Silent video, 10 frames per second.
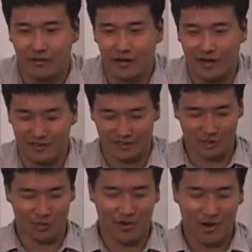I
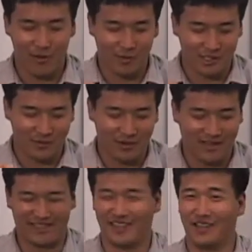swear I almost smell
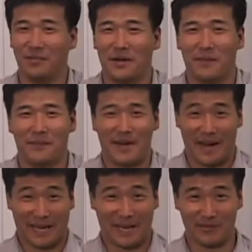like a little bit of
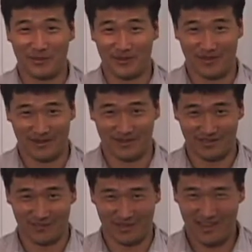pineapple in there or
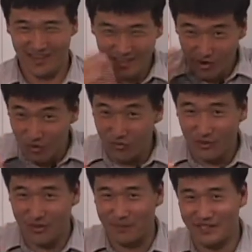something. Not like
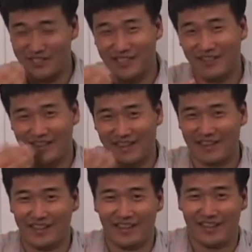overly, but just kind of like,
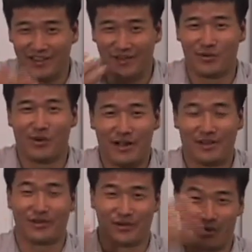you know, you're
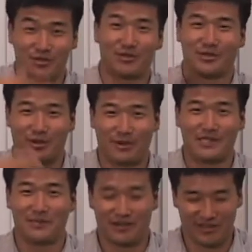walking through the grocery store and you
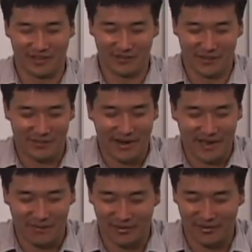smell a little bit of
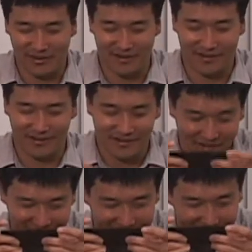pineapple in there. And
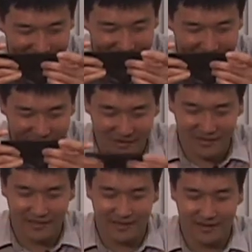
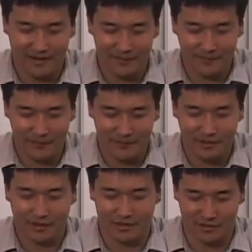definitely
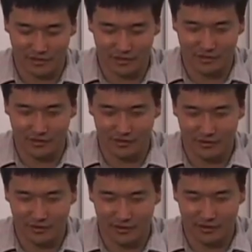the
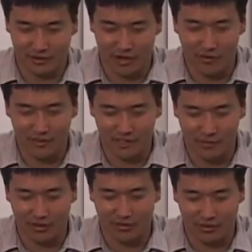cocoa is
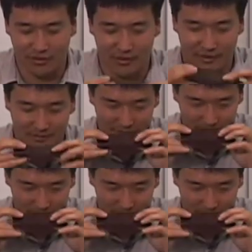coming through, and,